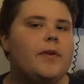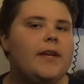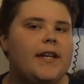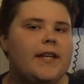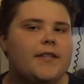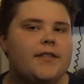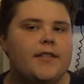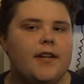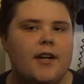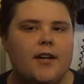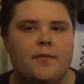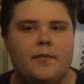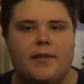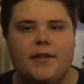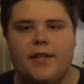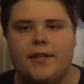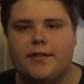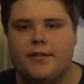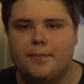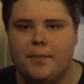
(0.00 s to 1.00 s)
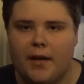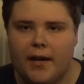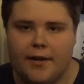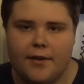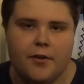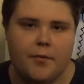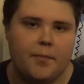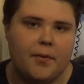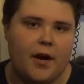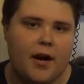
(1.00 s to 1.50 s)
we get started with this
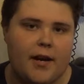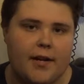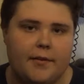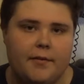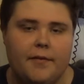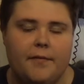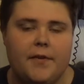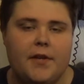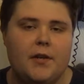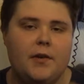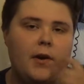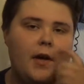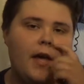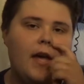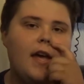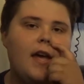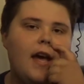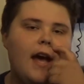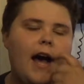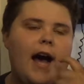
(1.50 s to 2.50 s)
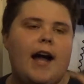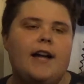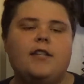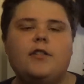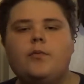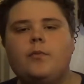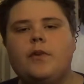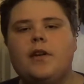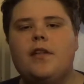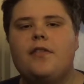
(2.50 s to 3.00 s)
brand new product review, I
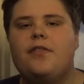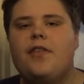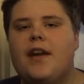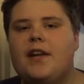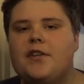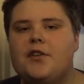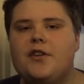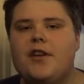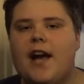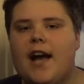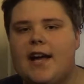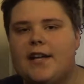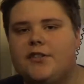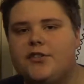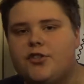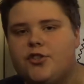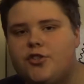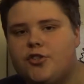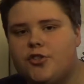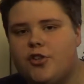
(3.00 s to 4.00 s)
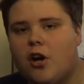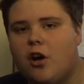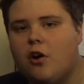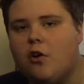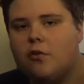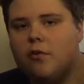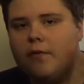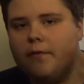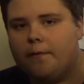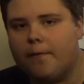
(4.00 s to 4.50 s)
just want to thank you guys
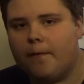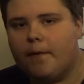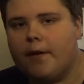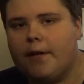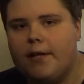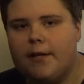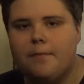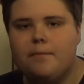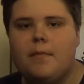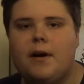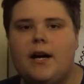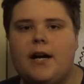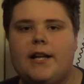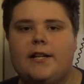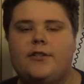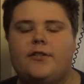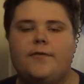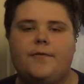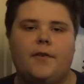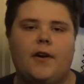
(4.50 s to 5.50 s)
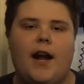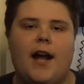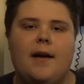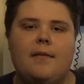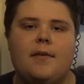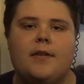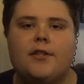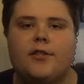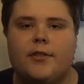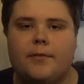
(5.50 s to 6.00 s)
so freaking much for
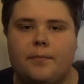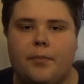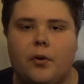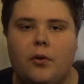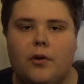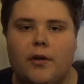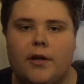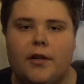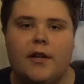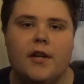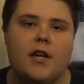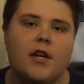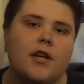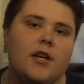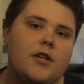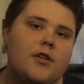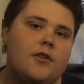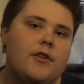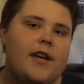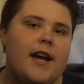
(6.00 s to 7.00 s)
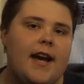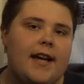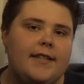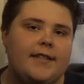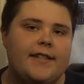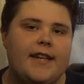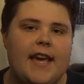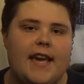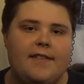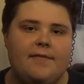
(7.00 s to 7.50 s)
how much support you
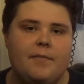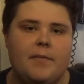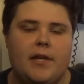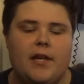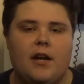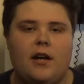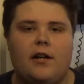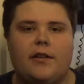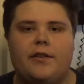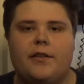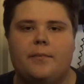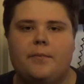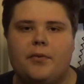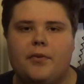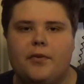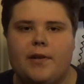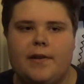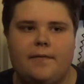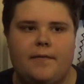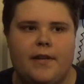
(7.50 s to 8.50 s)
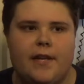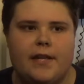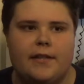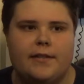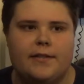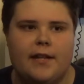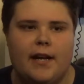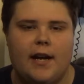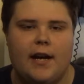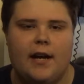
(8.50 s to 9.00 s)
guys gave me on the
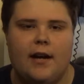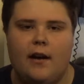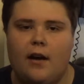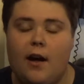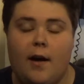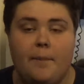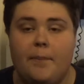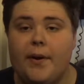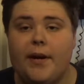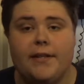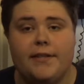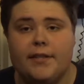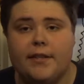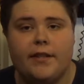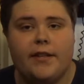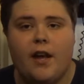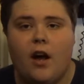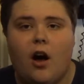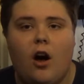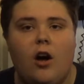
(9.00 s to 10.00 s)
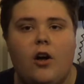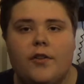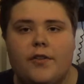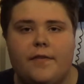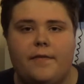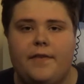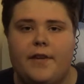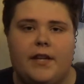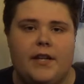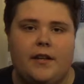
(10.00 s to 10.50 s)
previous, basically all
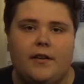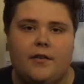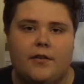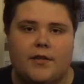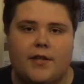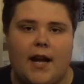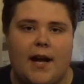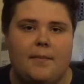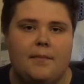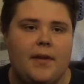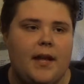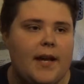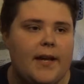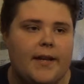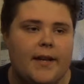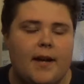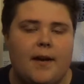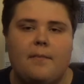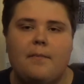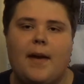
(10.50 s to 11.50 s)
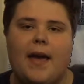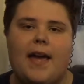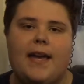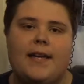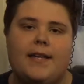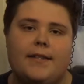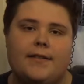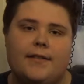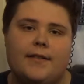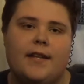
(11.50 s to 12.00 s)
the videos. I'm like
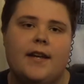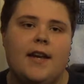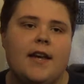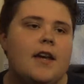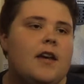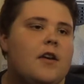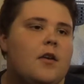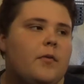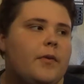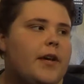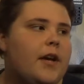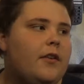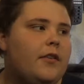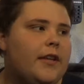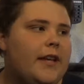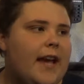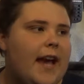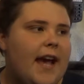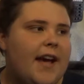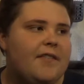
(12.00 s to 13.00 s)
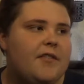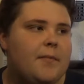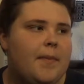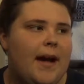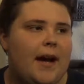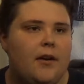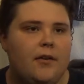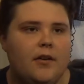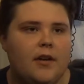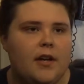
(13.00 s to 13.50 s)
amazed. We only have
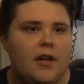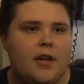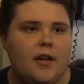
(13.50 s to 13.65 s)
about